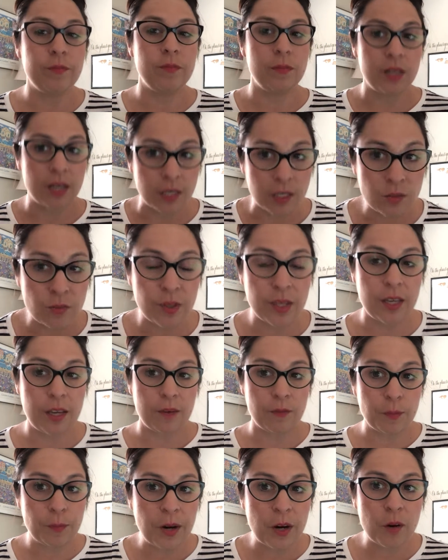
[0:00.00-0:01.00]
next week you
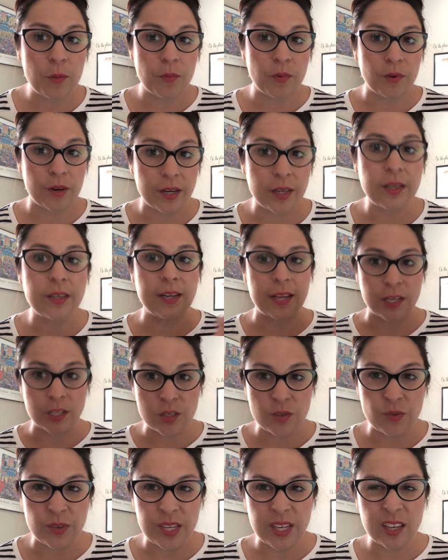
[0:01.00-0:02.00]
have a PowerPoint,
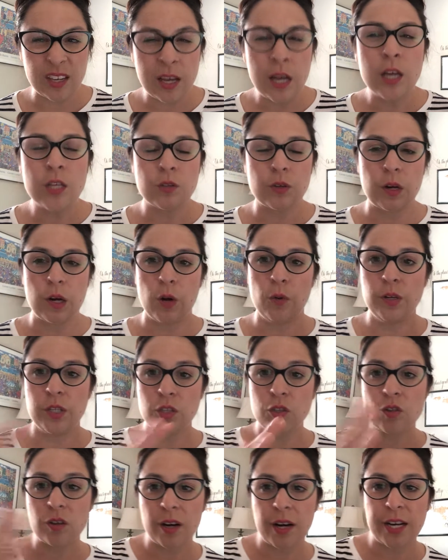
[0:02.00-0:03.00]
next week. So I
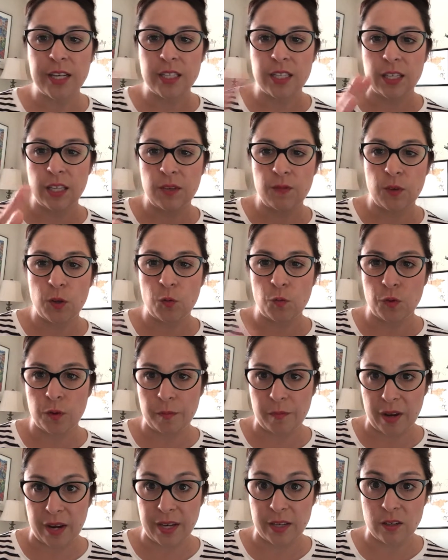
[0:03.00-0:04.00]
always try to give you
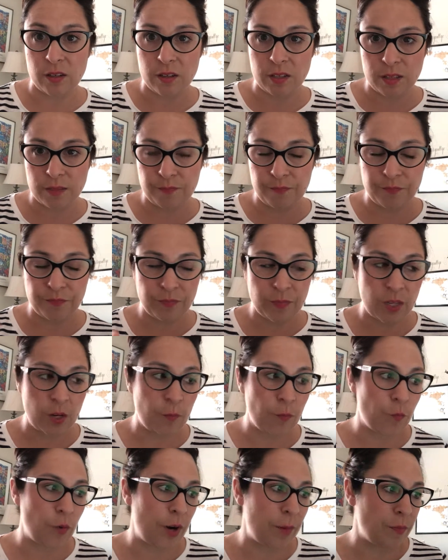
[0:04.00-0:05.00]
reminders
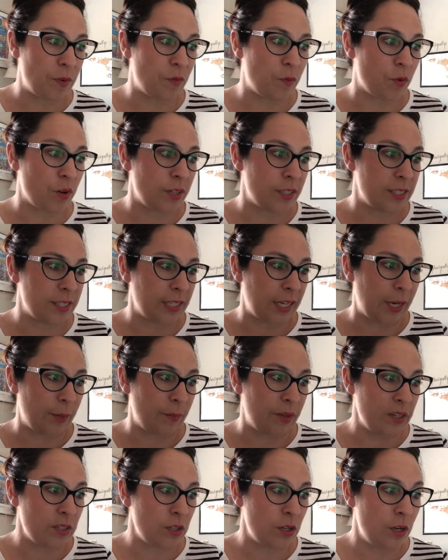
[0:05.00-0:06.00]
right before an
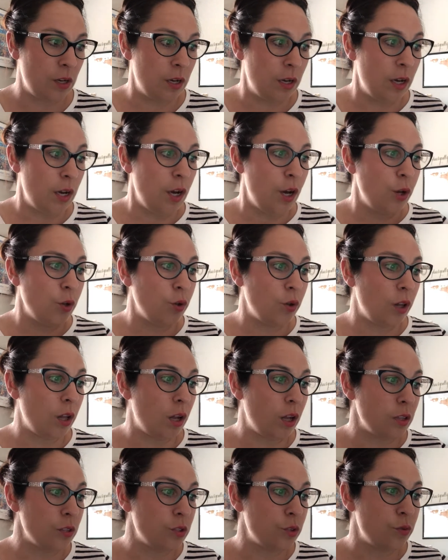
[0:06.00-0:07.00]
assignment. You'll
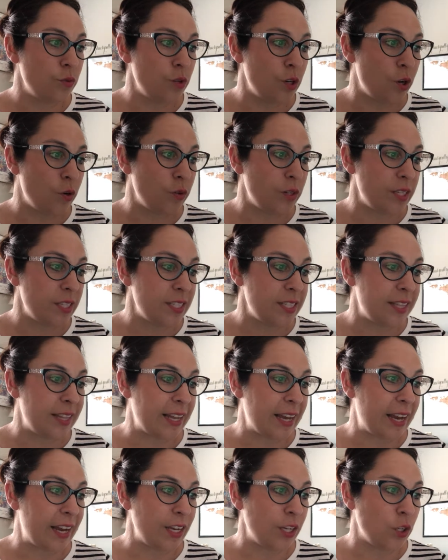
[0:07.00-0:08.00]
also notice
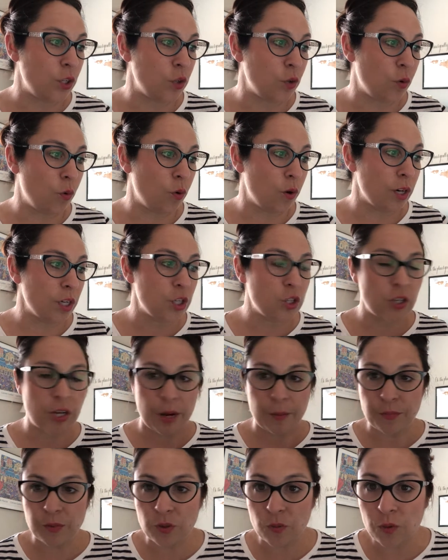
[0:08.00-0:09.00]
that your
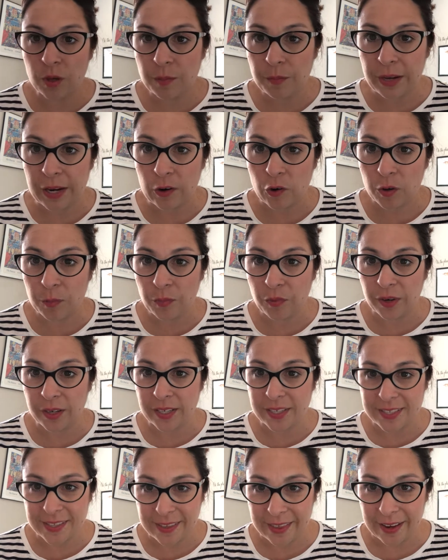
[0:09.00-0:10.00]
Chapter 1
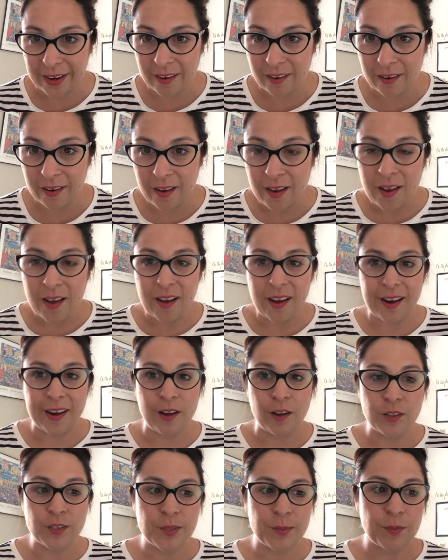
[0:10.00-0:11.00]
PowerPoint is there. I
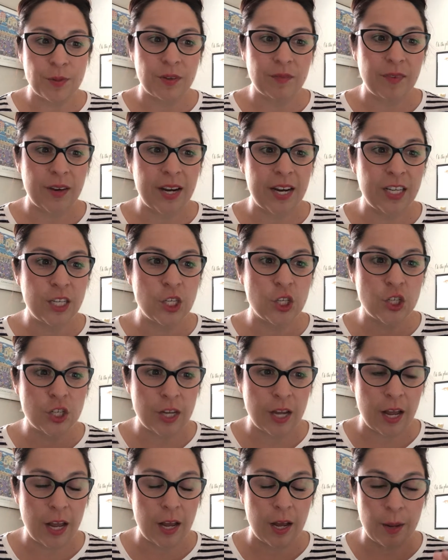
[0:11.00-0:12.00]
also provide
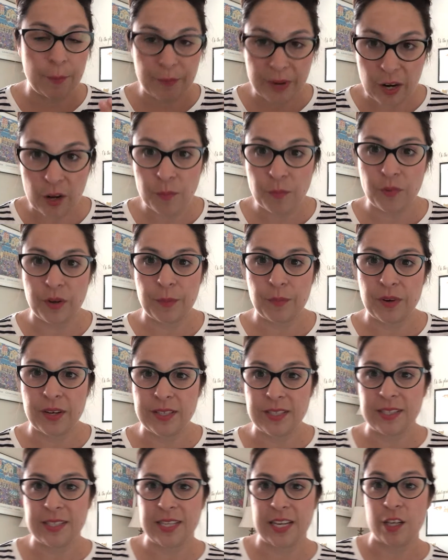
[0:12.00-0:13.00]
PowerPoint
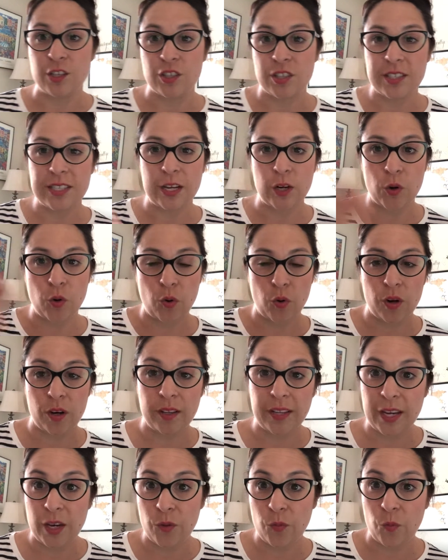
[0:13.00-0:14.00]
presentations that
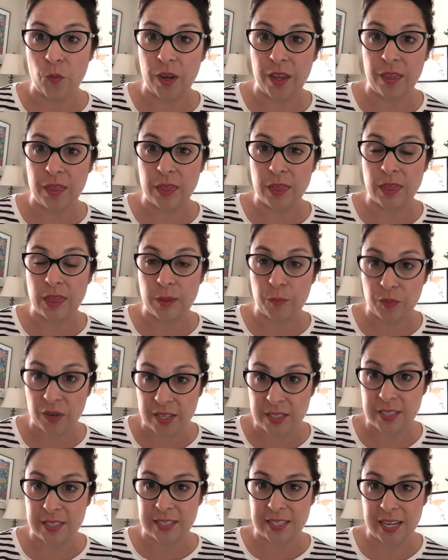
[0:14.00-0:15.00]
correlate with the
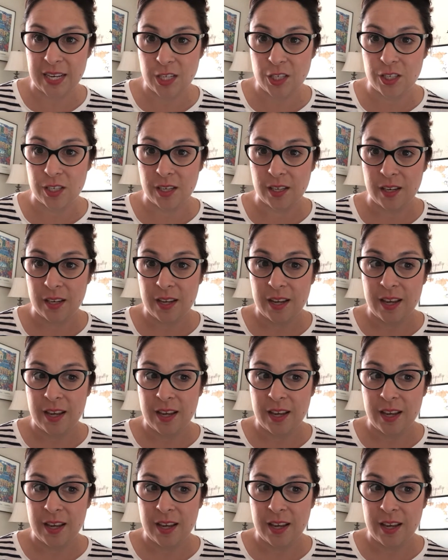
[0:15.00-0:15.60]
presentation,